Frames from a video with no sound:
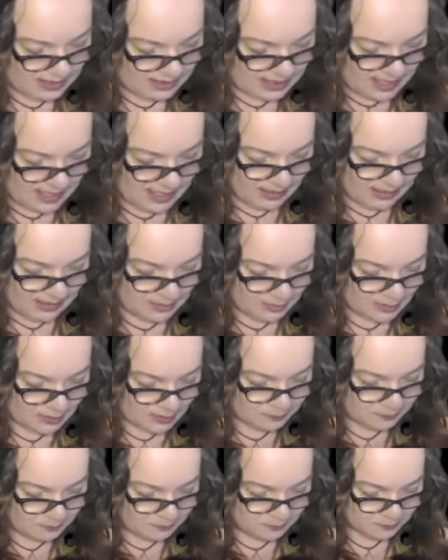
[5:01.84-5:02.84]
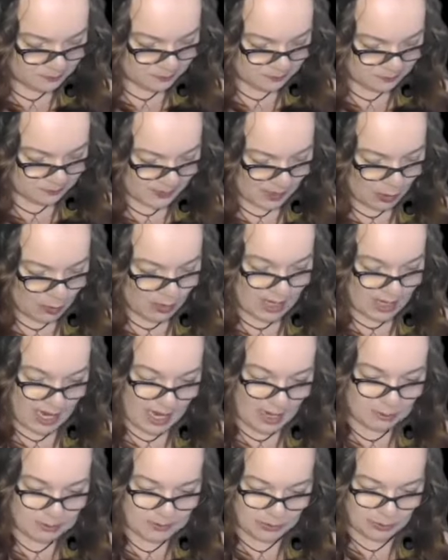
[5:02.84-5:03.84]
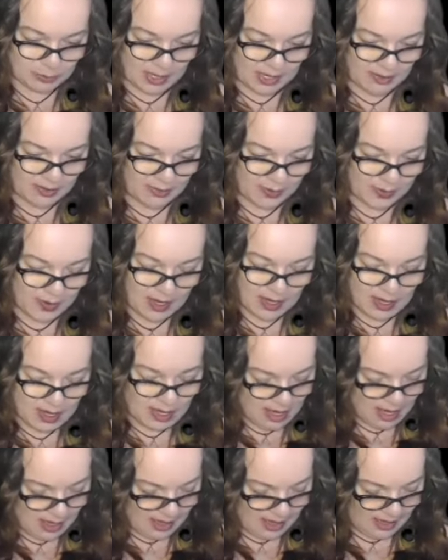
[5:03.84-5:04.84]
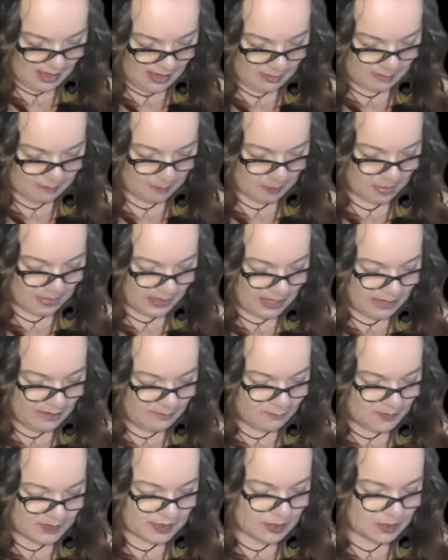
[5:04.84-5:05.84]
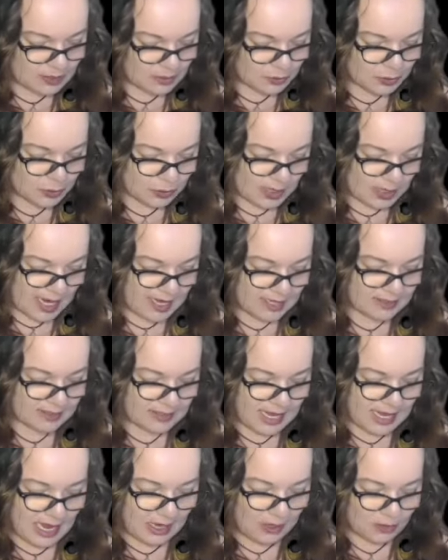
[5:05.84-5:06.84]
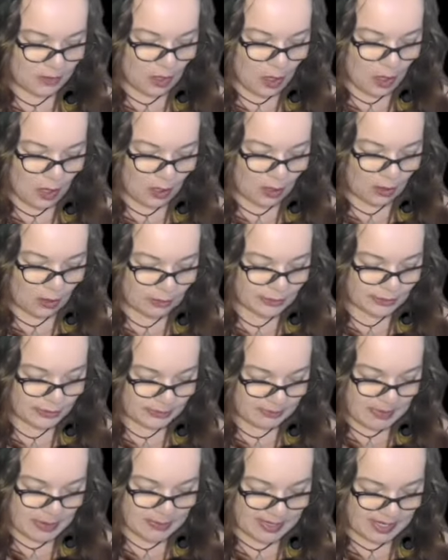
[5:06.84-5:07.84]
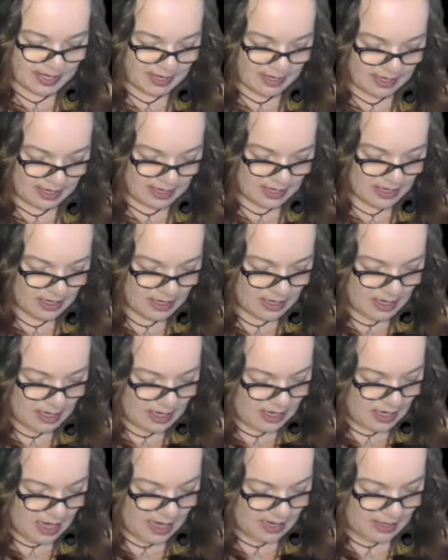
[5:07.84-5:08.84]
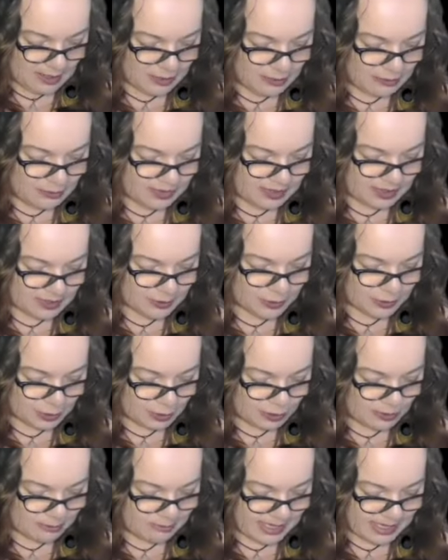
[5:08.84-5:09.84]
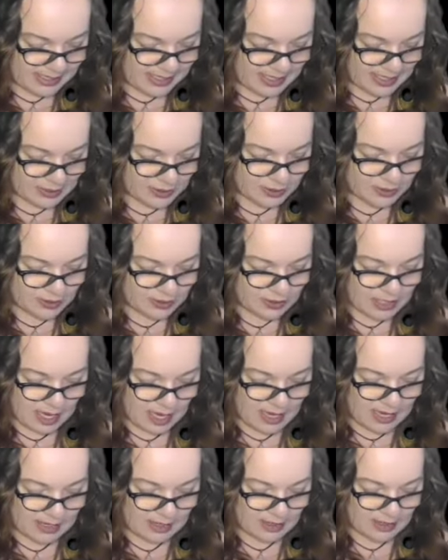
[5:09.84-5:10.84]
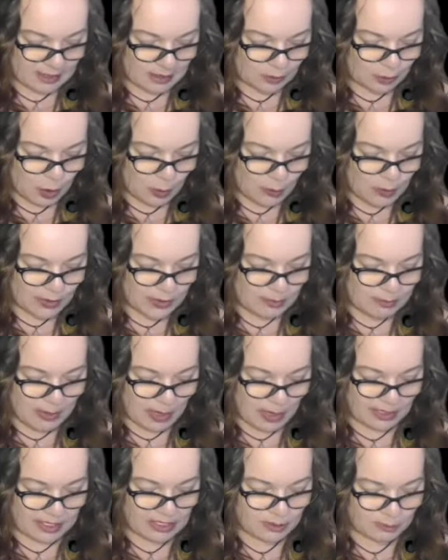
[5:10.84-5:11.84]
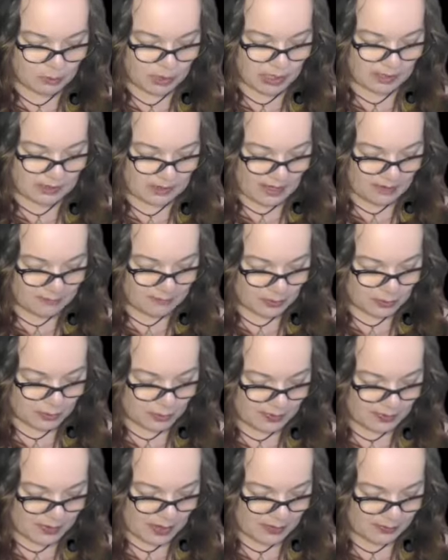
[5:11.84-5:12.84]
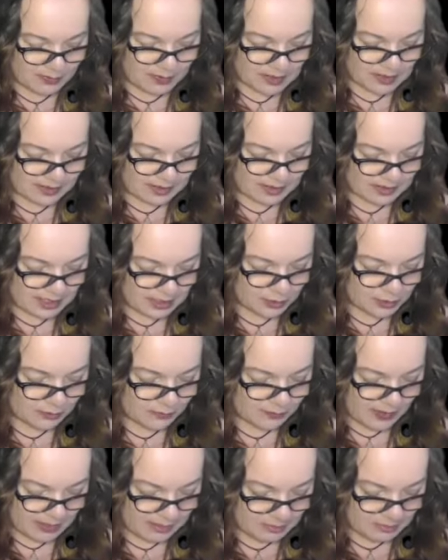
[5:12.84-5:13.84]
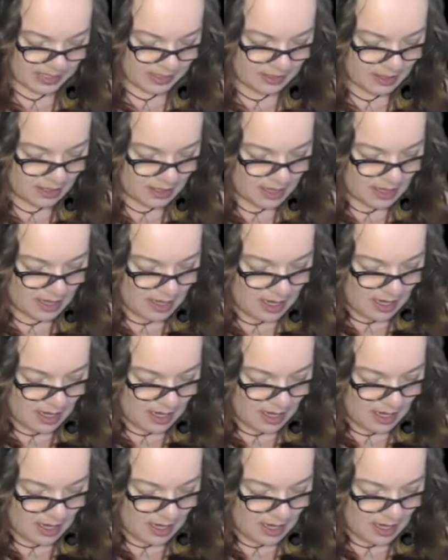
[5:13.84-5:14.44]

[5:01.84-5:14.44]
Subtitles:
contains or helps with physical stress, alcohol, smoking, using certain medications that lower the body's blood levels without this essential vitamin.